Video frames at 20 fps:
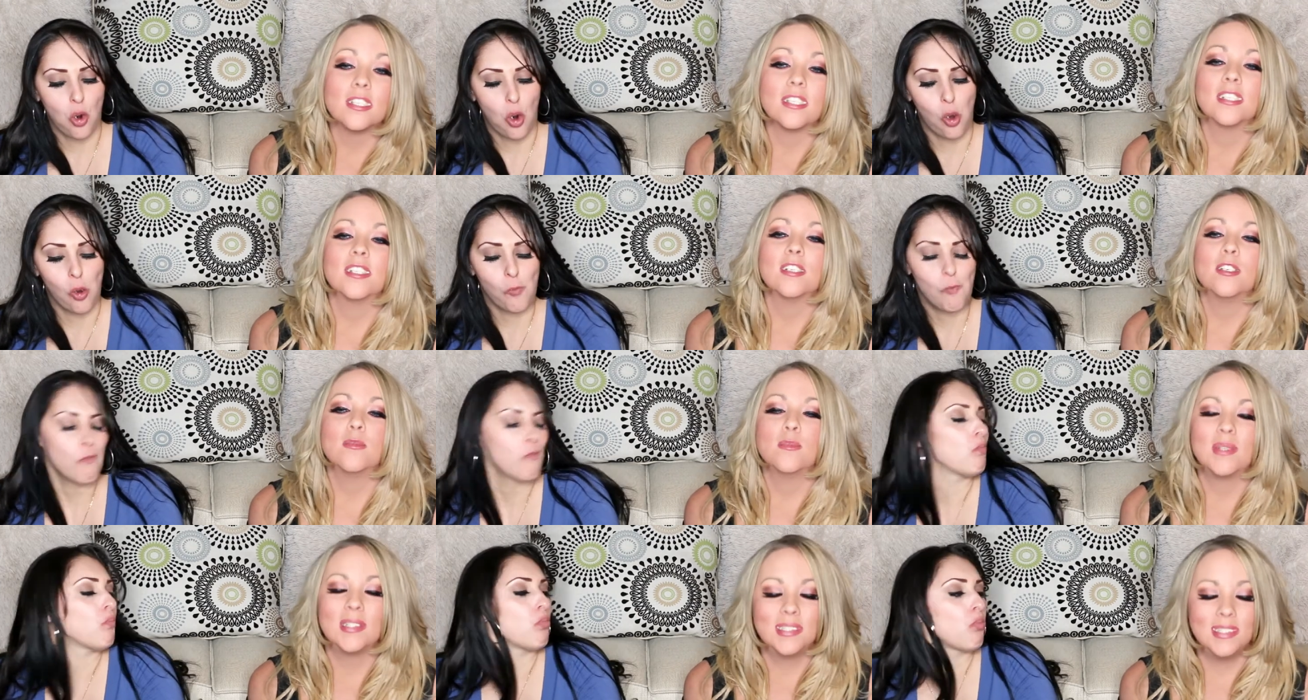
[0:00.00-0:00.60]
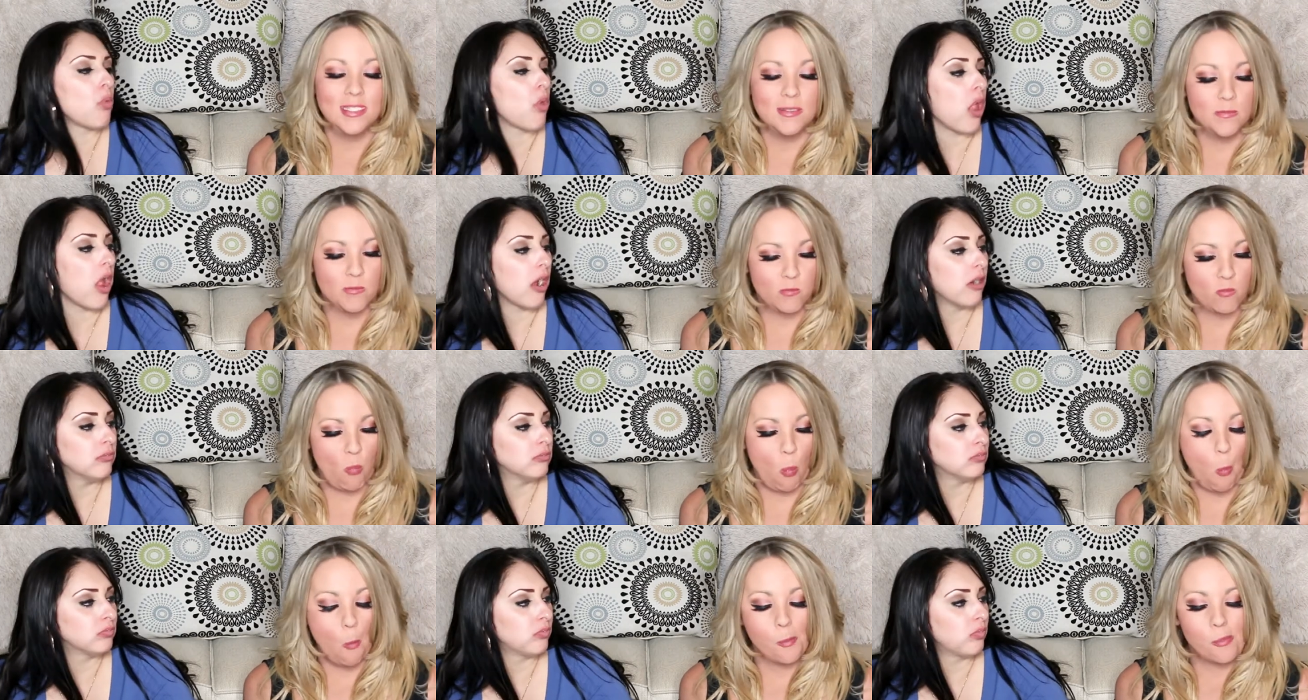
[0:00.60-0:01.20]
Speaker 1: I got my leg.
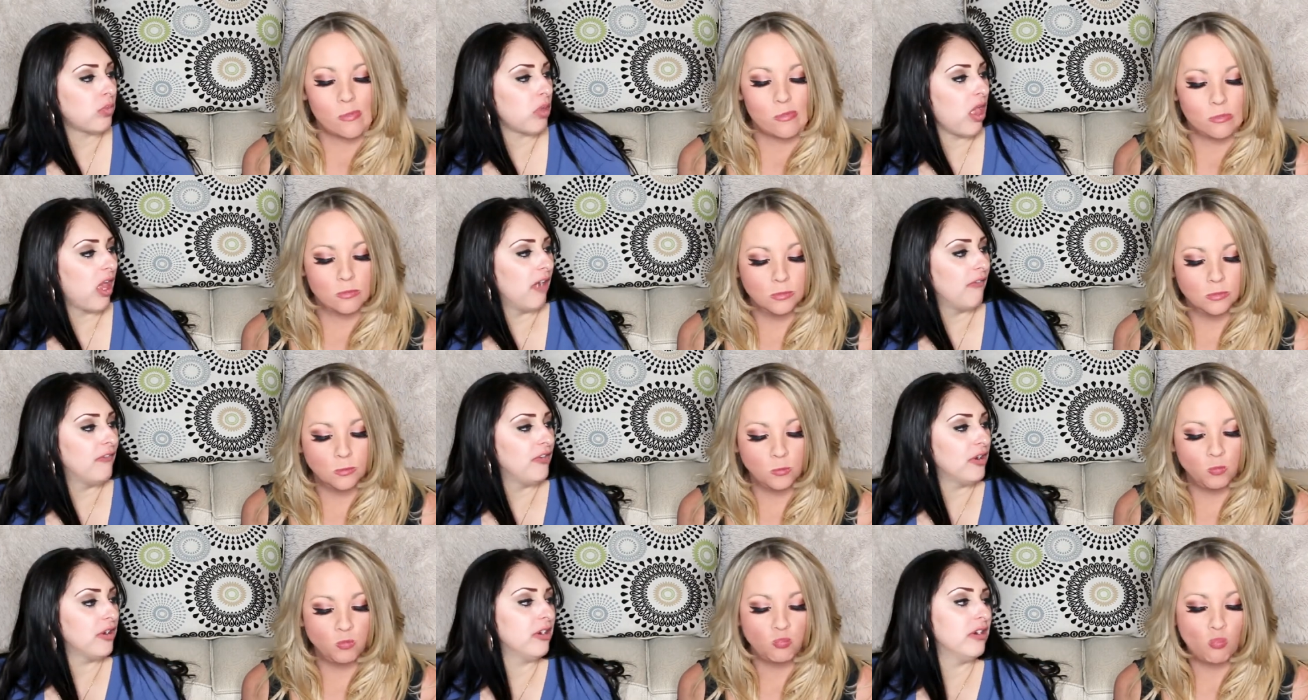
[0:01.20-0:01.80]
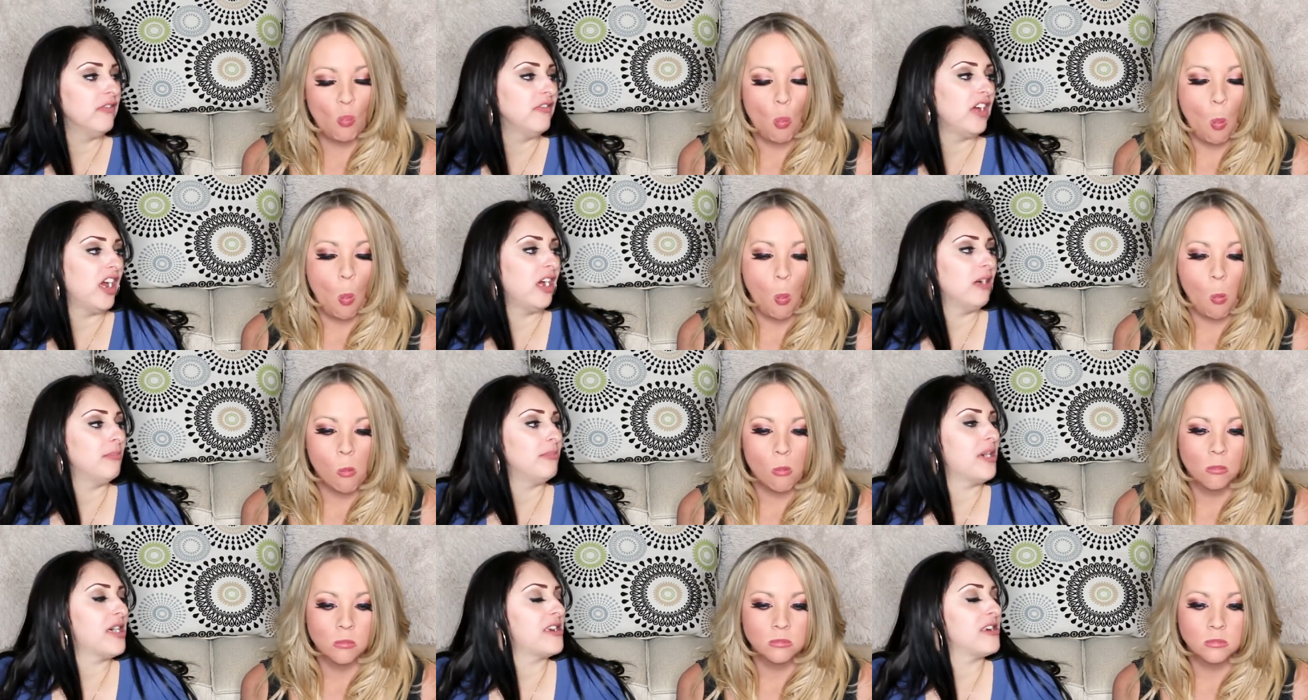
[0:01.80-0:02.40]
If you're a
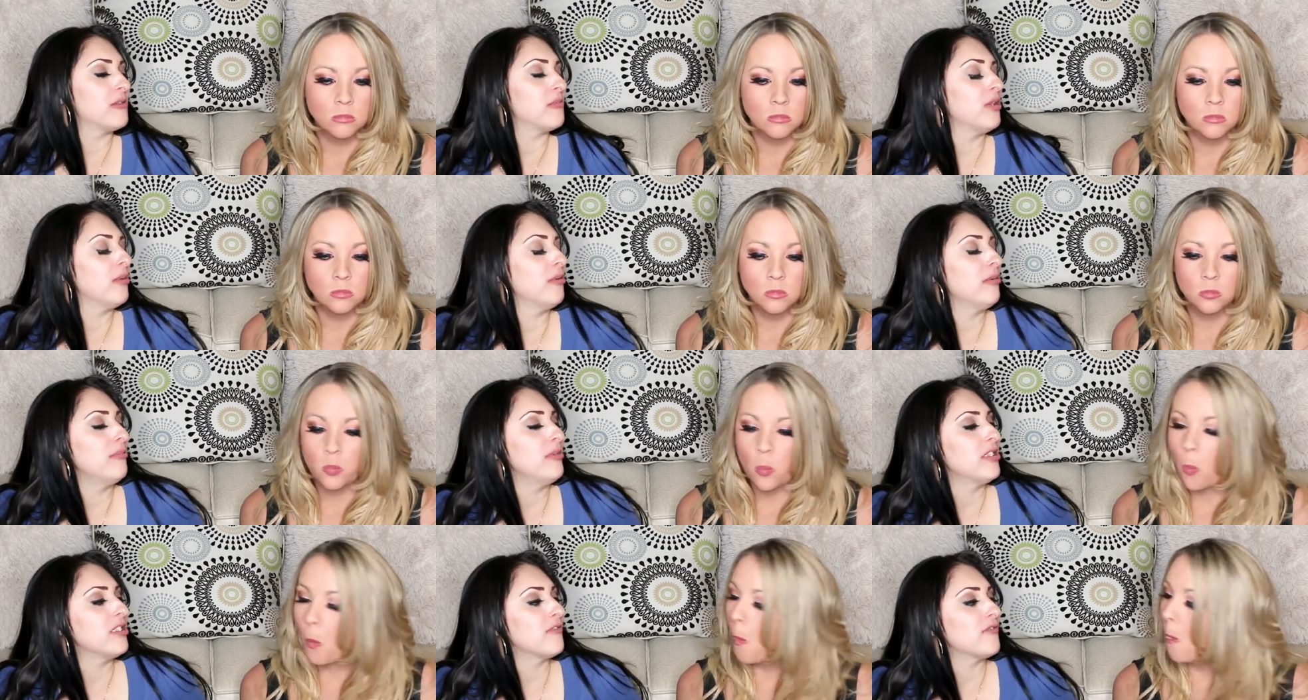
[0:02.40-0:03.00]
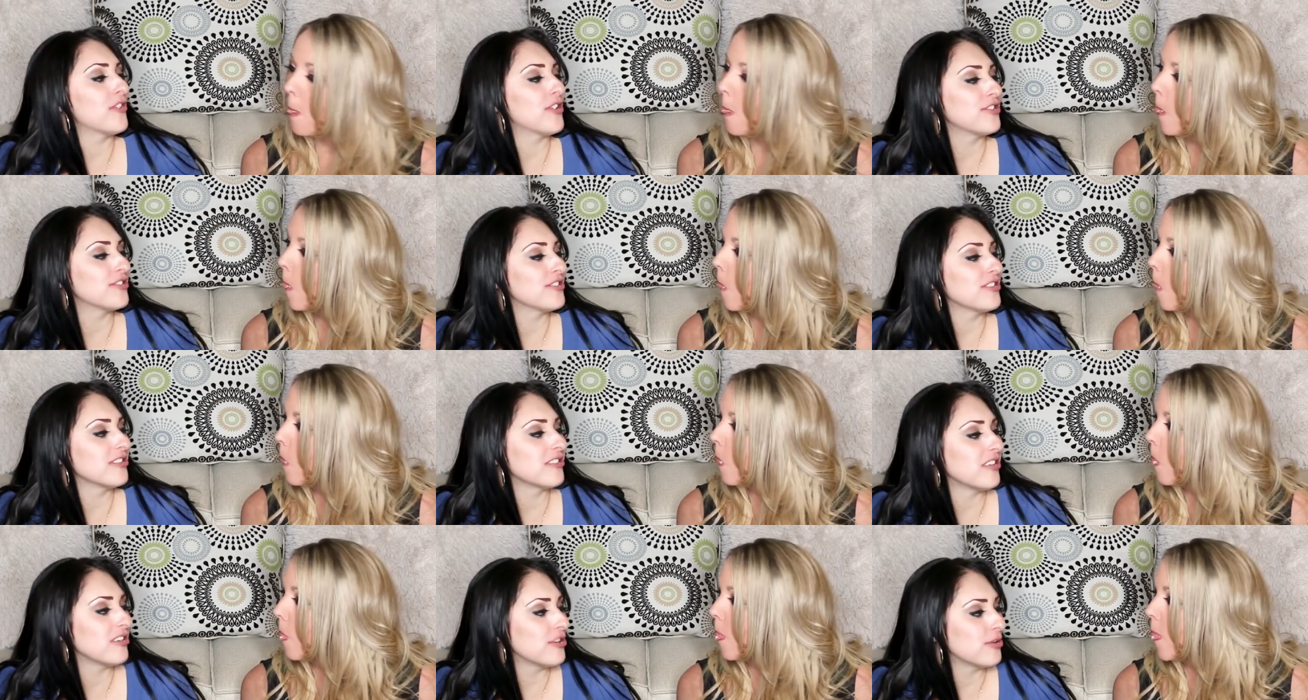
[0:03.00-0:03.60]
vampire, what would be the first
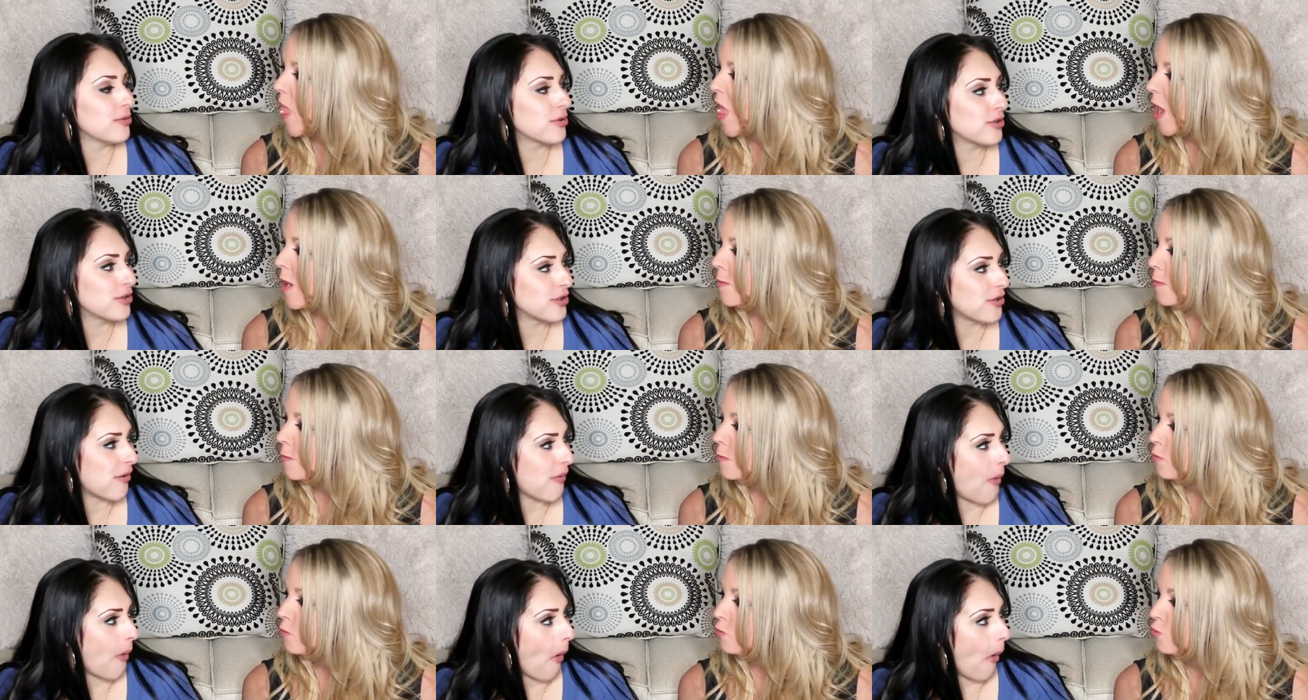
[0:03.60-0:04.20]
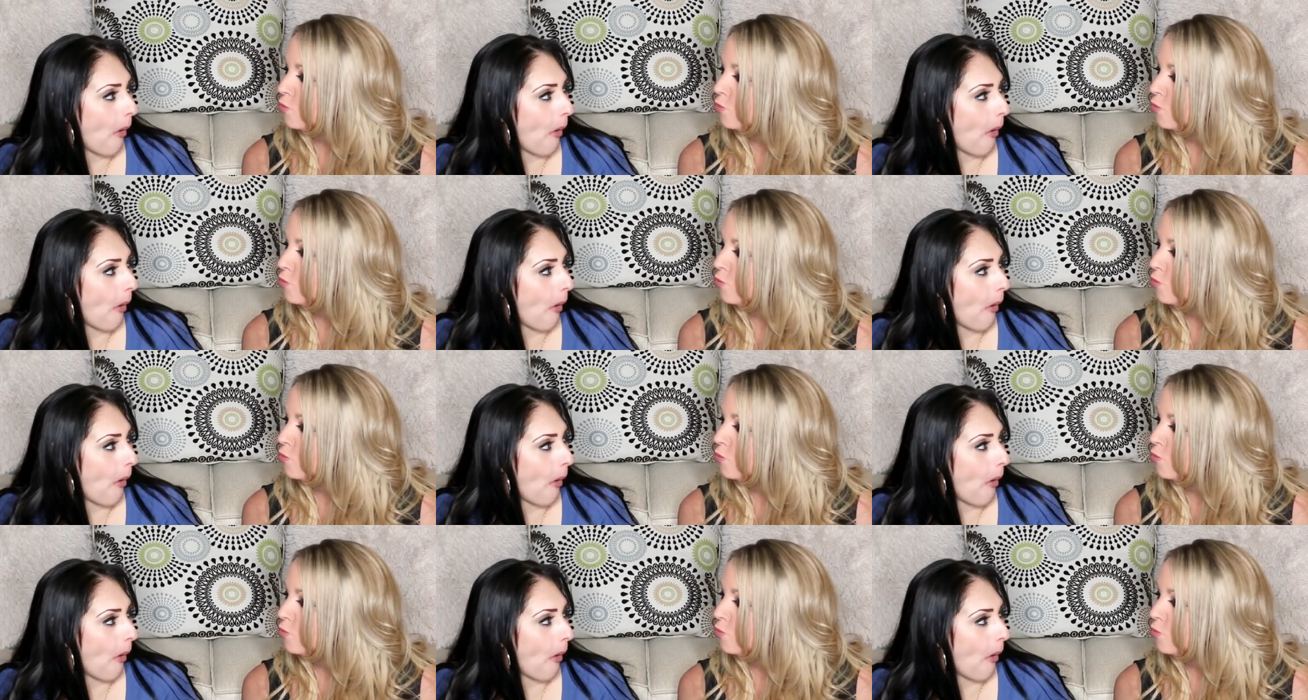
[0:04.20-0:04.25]
thing that you would do?